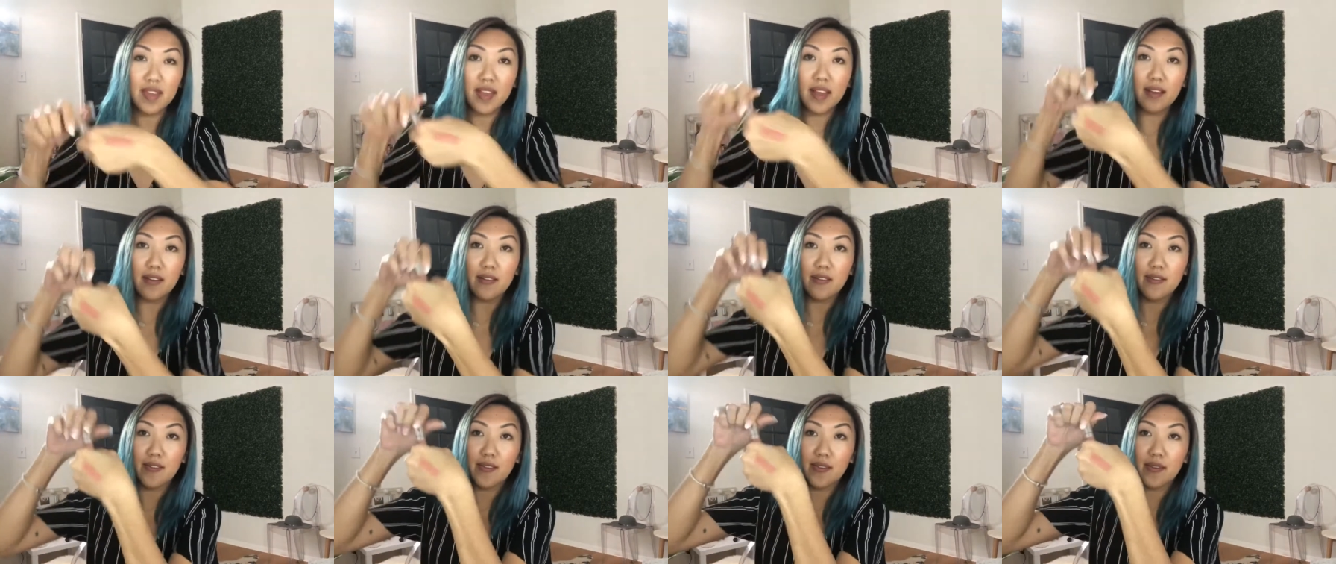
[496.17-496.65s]

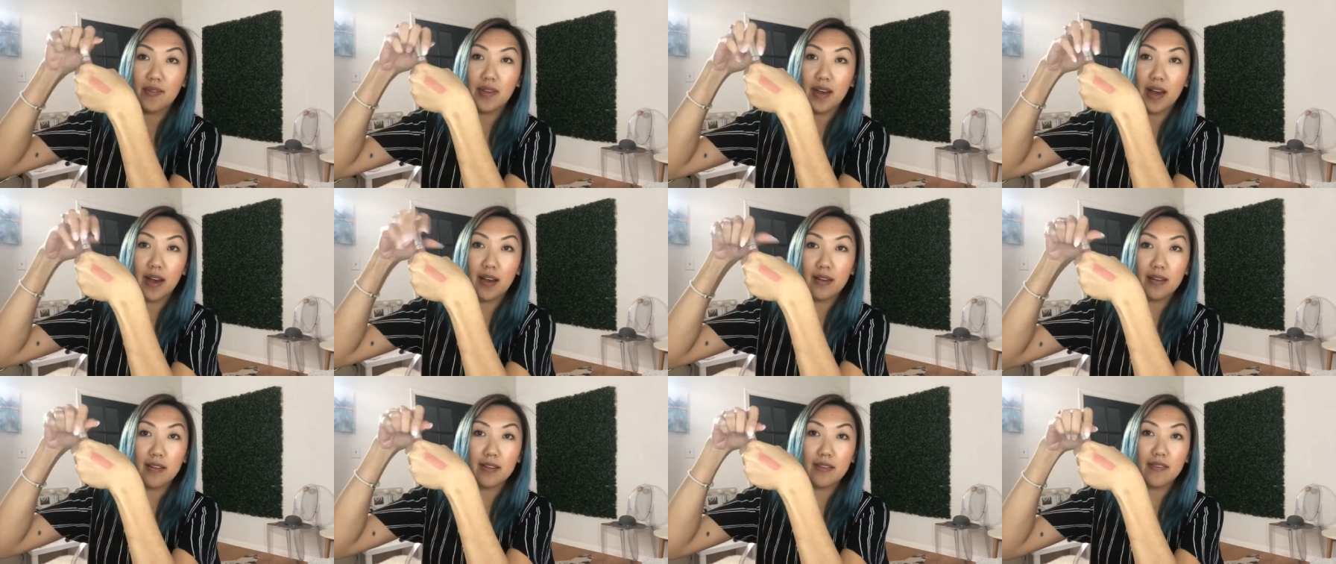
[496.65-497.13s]
So
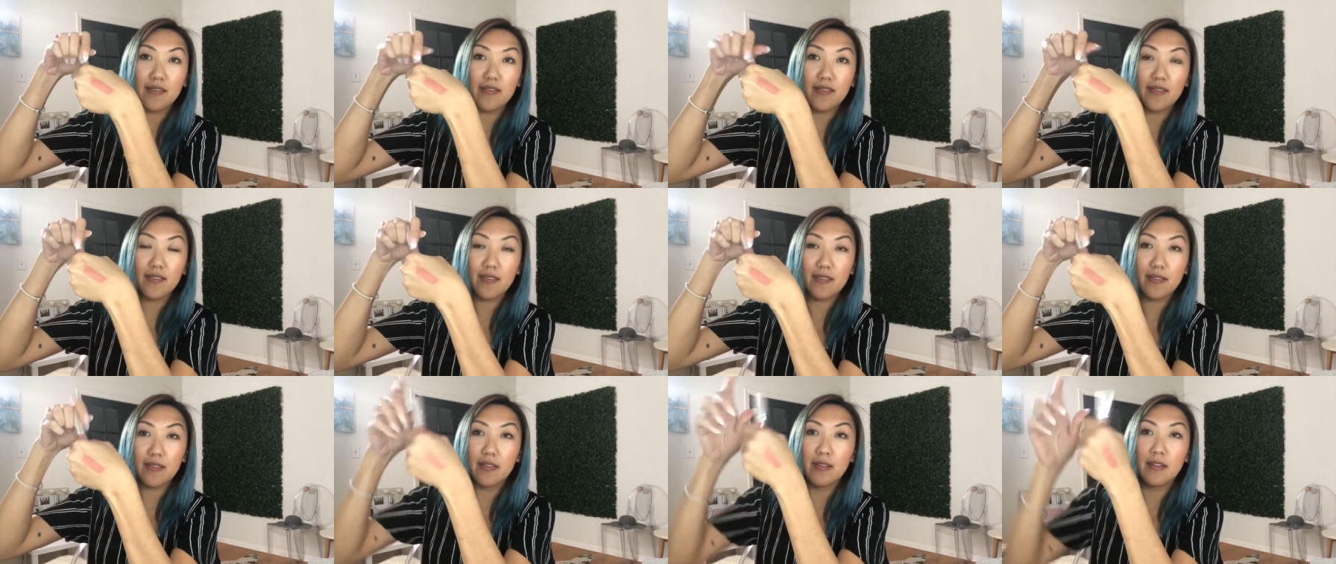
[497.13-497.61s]
that
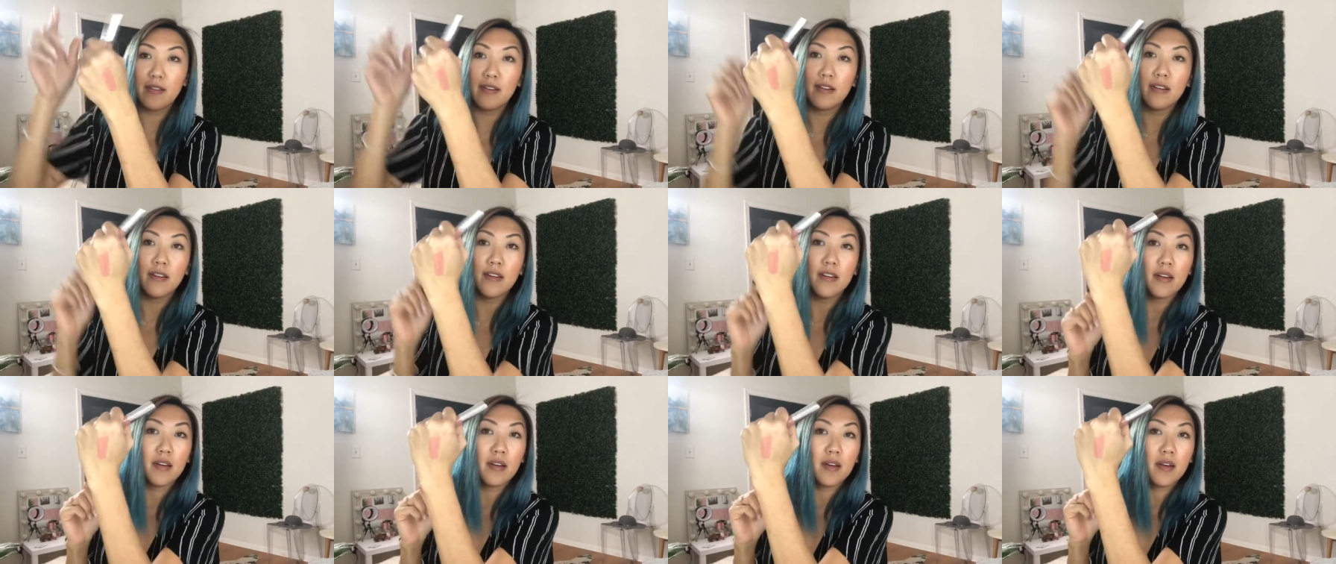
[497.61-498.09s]
is
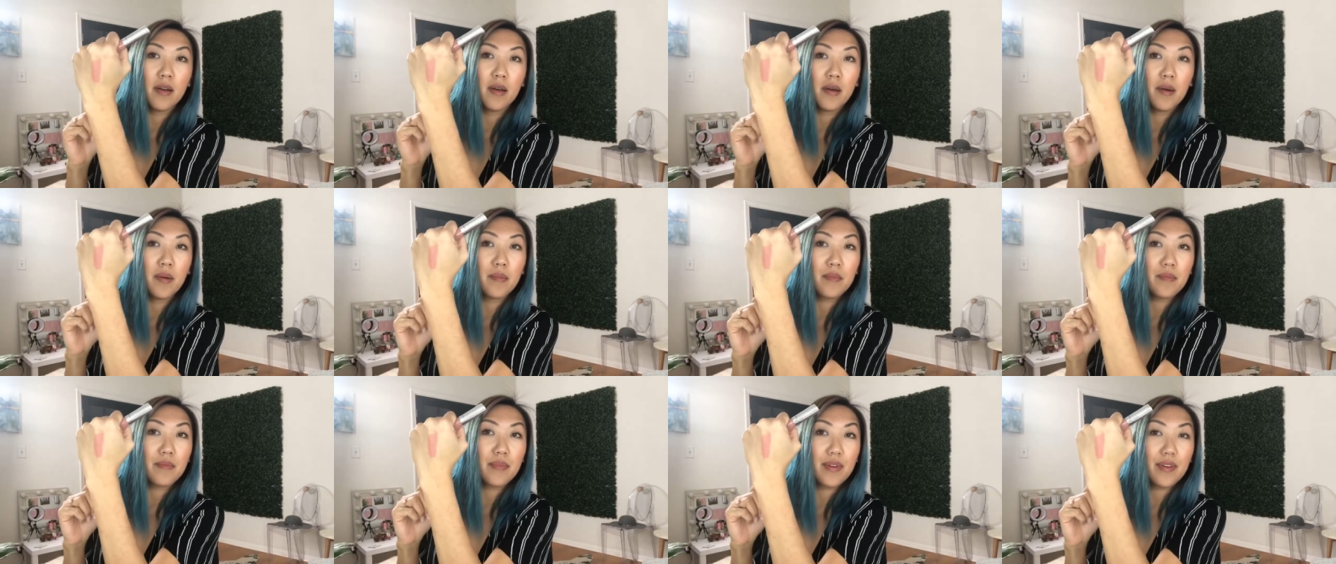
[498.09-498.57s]

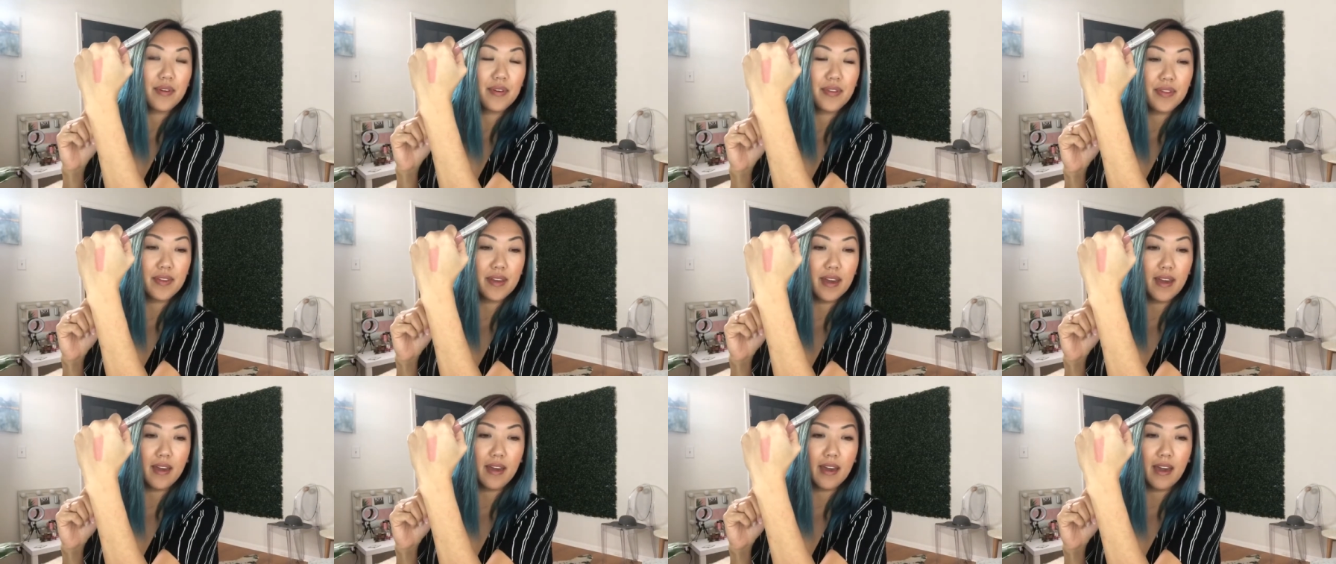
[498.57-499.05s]

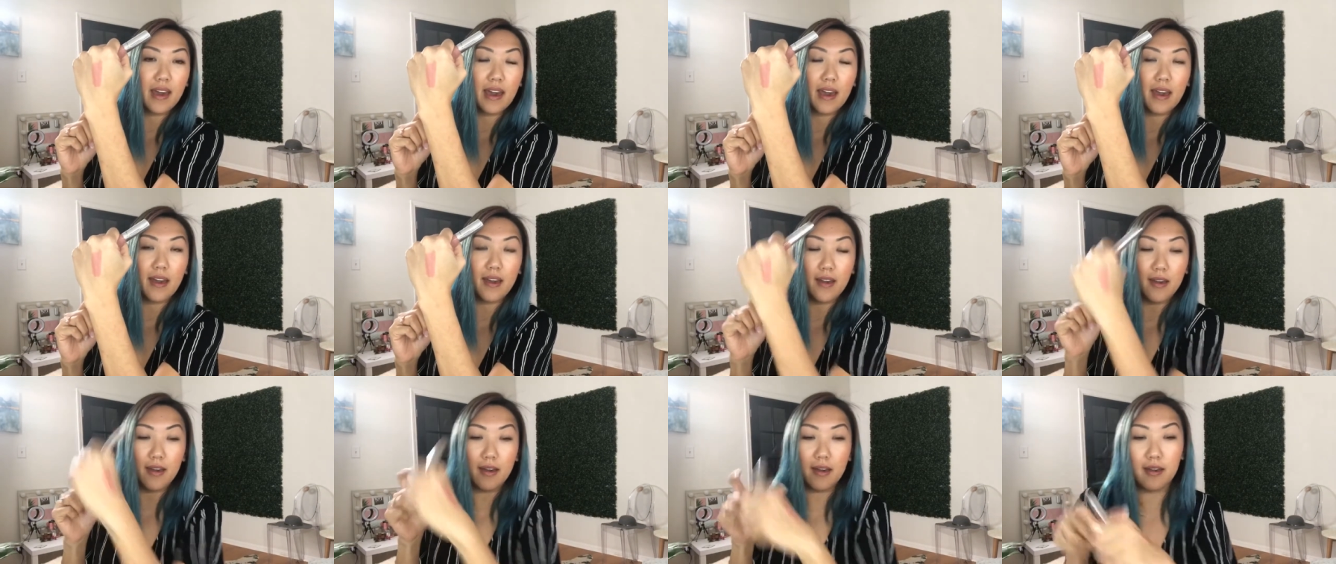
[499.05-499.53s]
Birthday
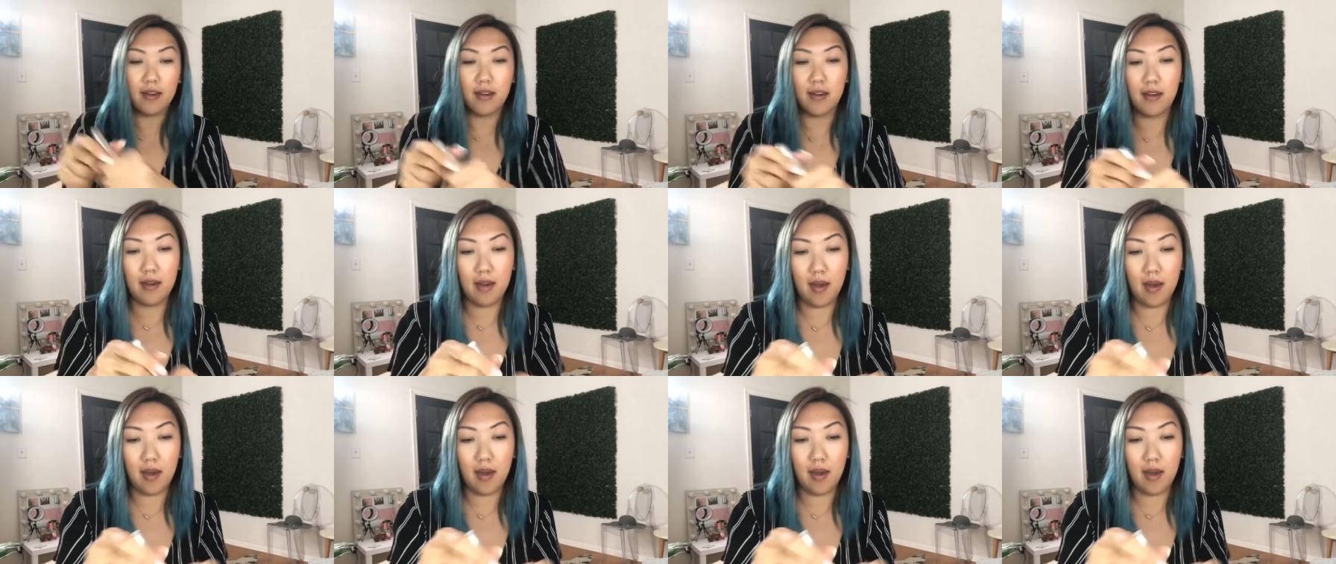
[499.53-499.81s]
Cake.